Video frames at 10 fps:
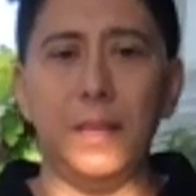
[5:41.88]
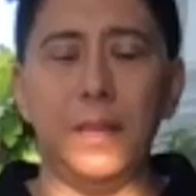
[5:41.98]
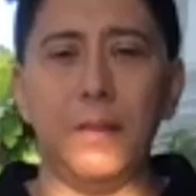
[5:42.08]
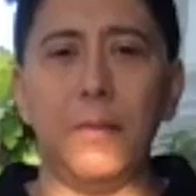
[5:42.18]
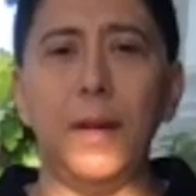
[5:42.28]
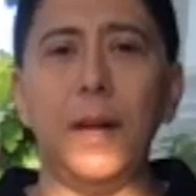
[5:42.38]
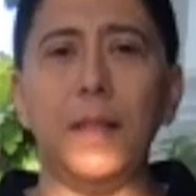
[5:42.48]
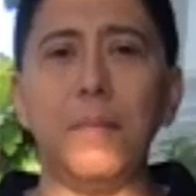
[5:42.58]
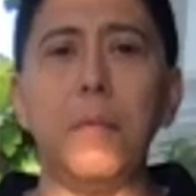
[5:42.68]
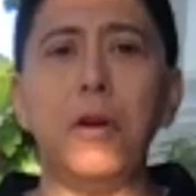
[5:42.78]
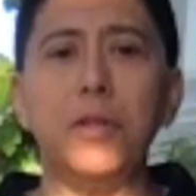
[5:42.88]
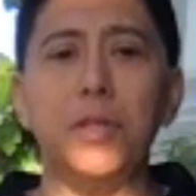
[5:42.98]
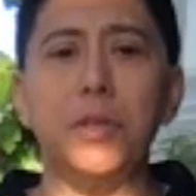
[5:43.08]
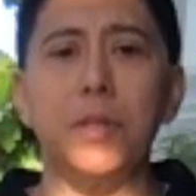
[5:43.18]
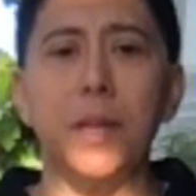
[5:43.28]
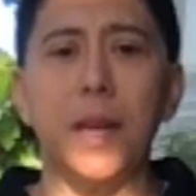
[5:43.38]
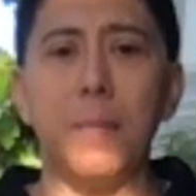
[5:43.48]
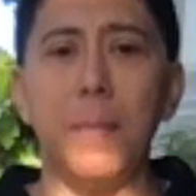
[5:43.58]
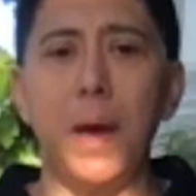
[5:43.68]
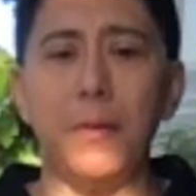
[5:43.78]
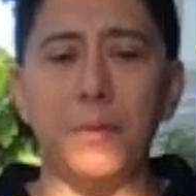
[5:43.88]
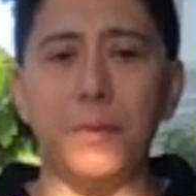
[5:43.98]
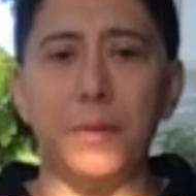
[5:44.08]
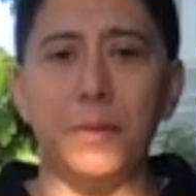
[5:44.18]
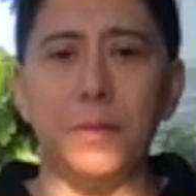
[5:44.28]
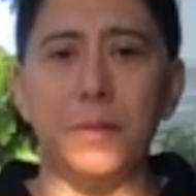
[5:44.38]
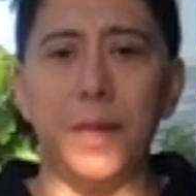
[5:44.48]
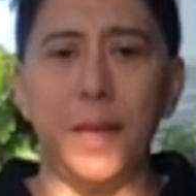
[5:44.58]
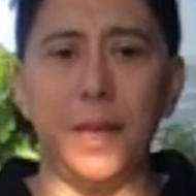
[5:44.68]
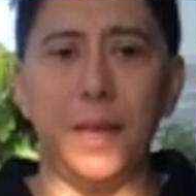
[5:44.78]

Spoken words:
What are the emotions that come out today?